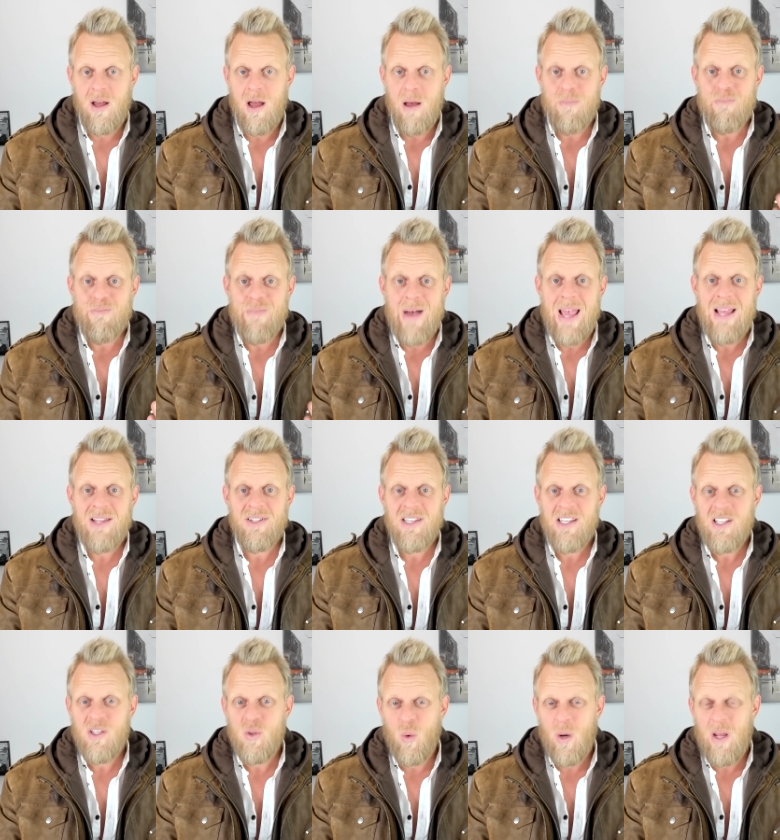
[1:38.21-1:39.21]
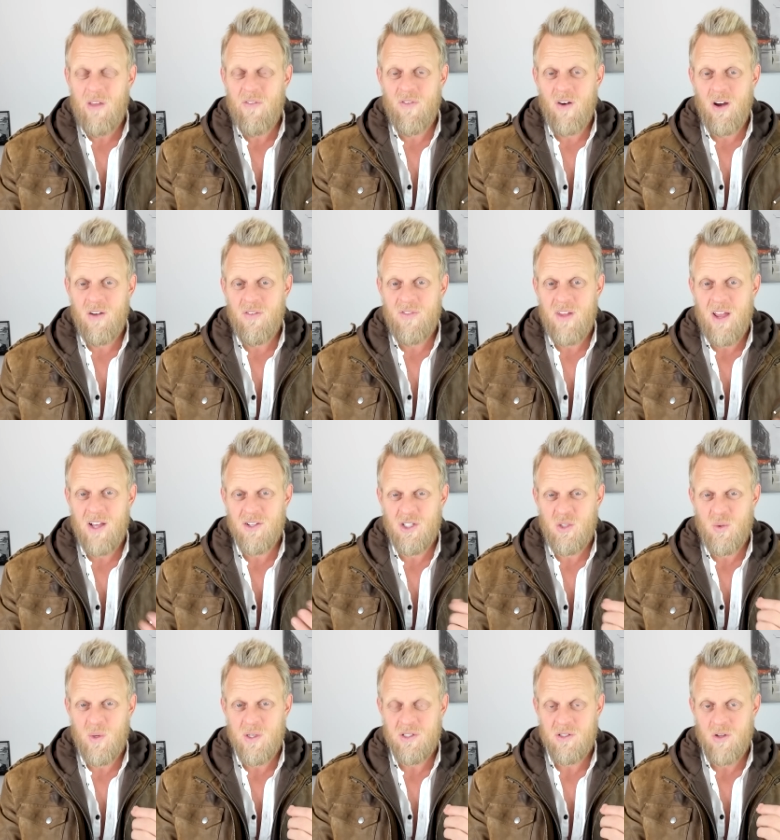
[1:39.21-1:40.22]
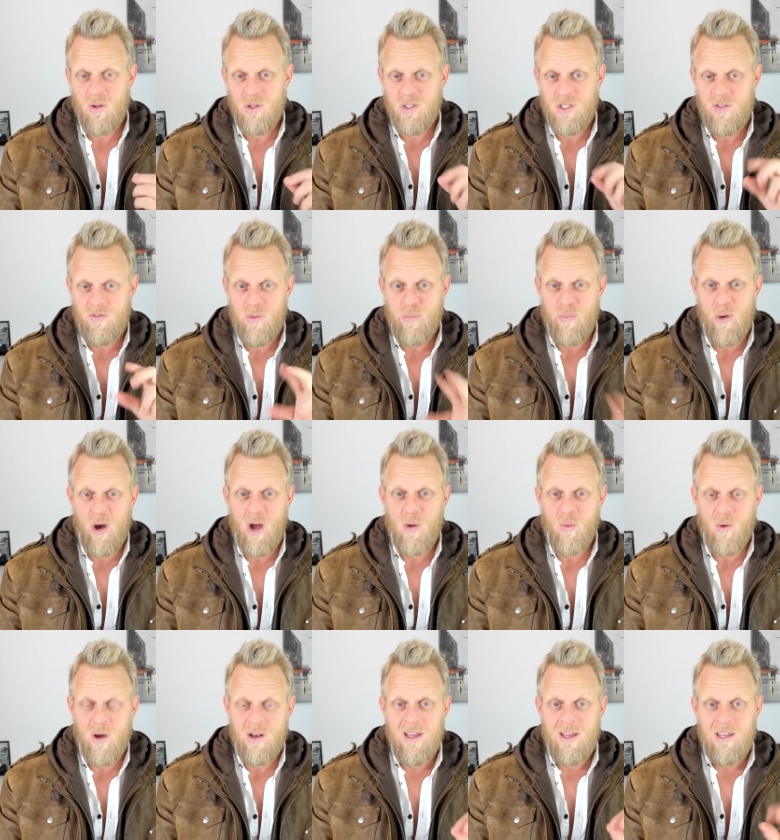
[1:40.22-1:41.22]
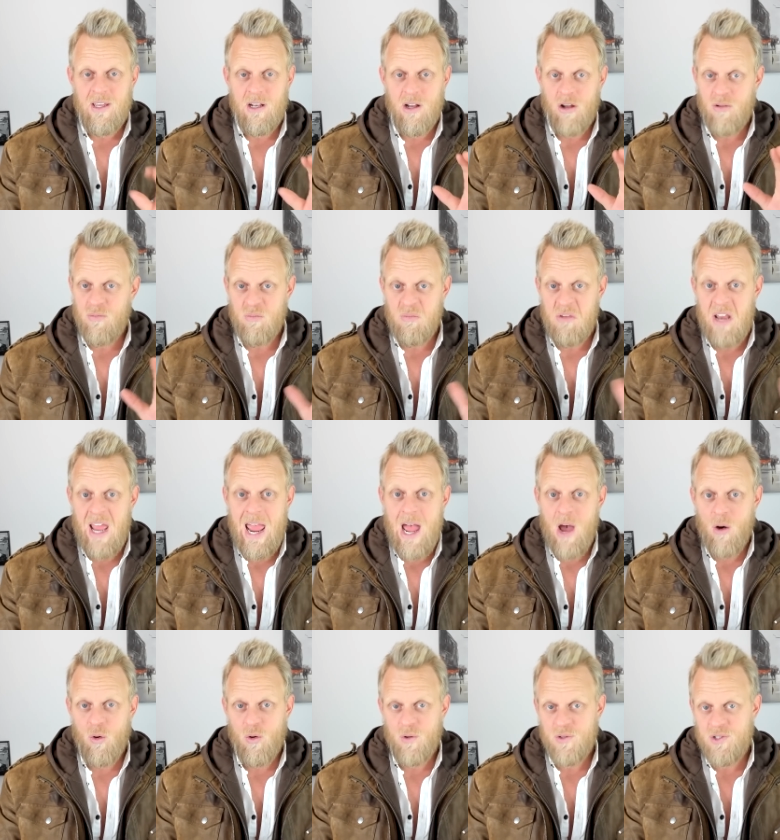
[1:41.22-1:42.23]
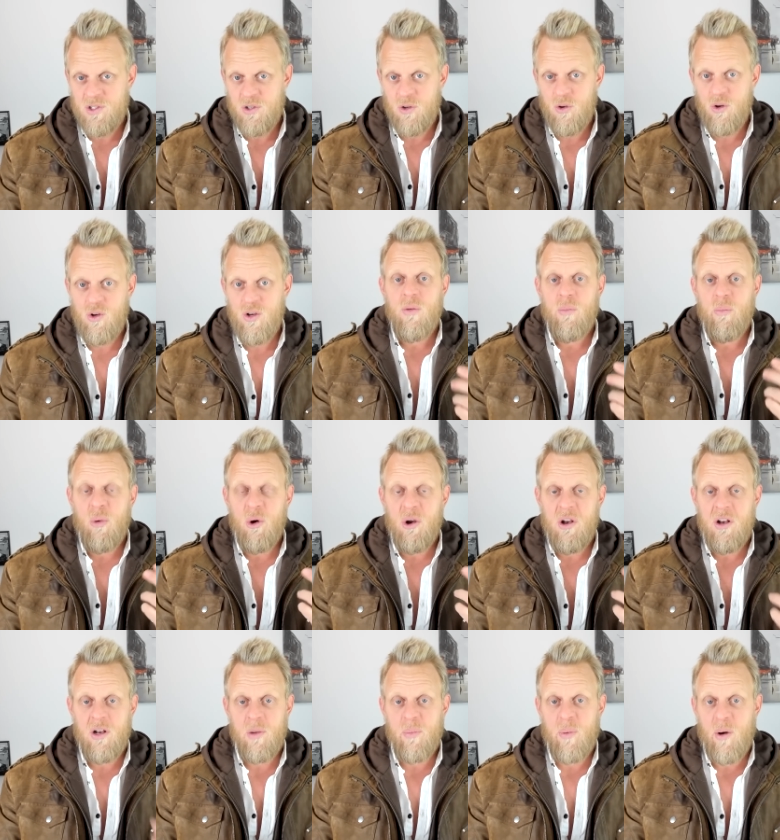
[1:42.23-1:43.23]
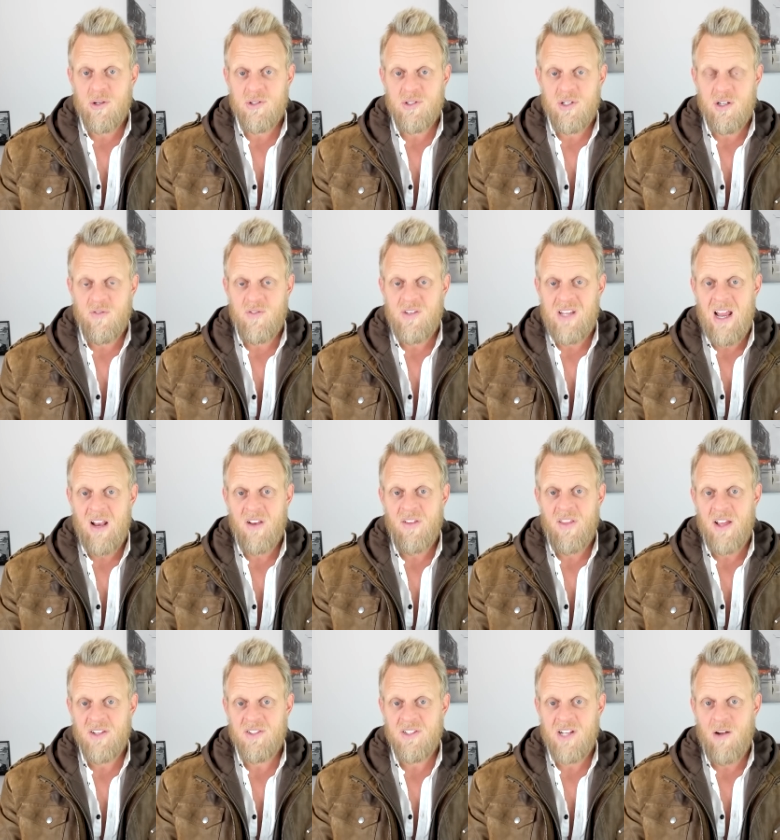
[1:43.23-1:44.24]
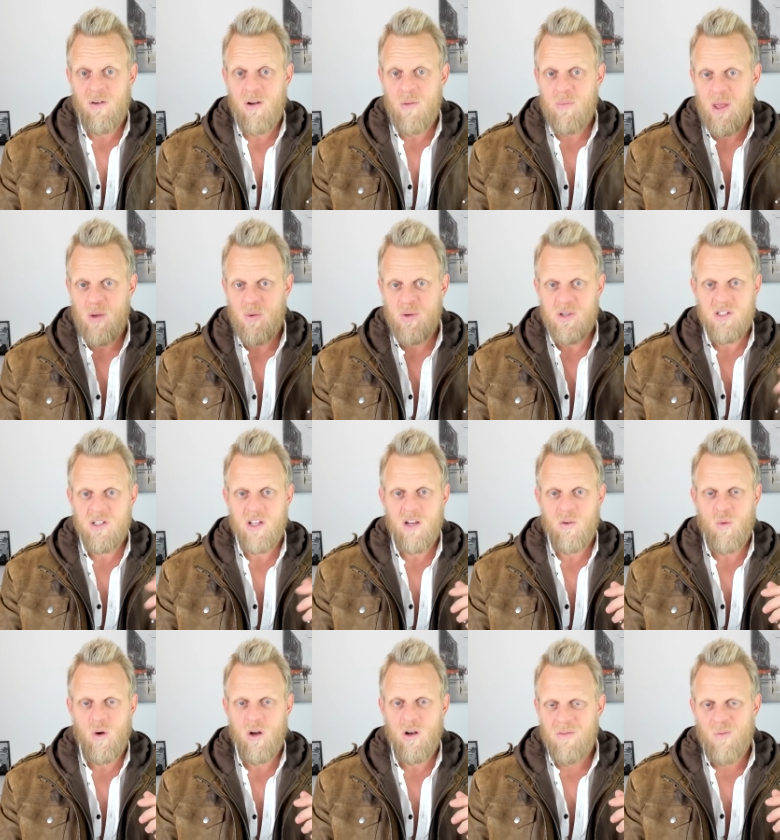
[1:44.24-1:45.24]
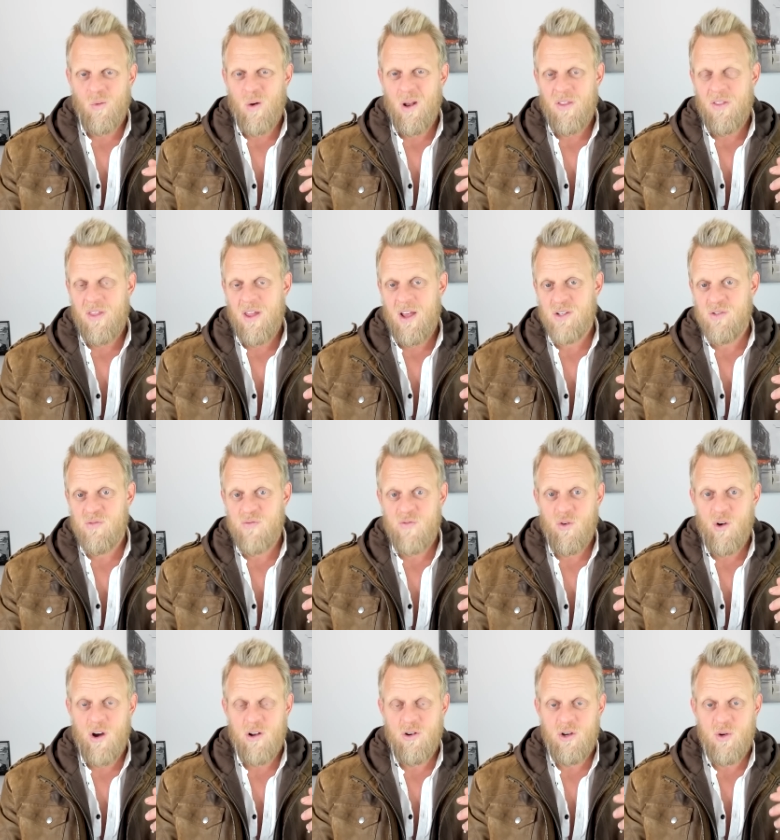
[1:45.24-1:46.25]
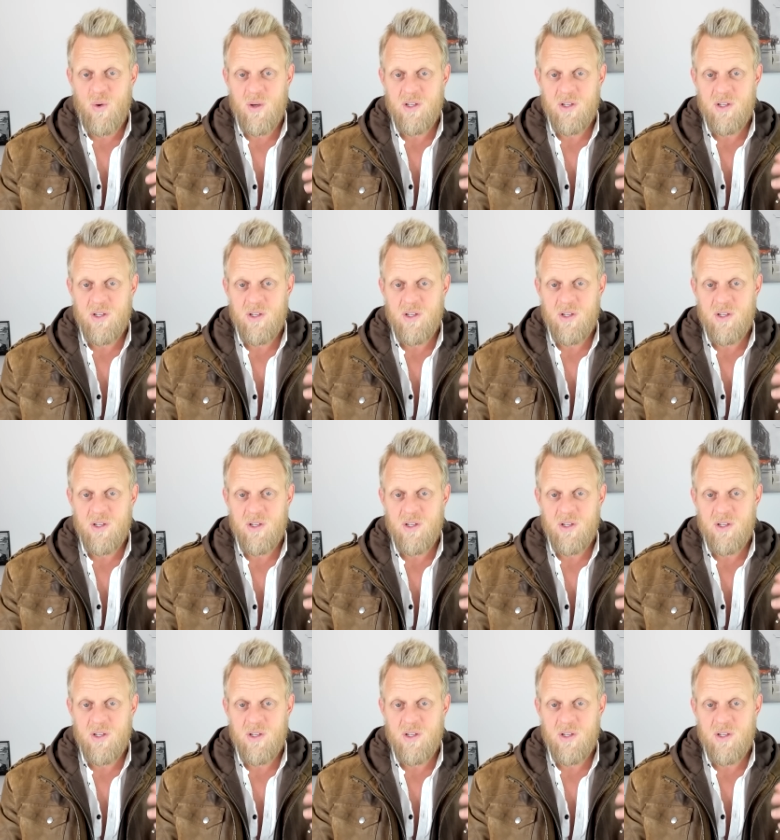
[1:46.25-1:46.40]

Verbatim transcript: amazing, 25,000 US dollars. If you buy one, you know, now or soon, put in a deposit of 10,000 RMB, which is like what, 1,400 US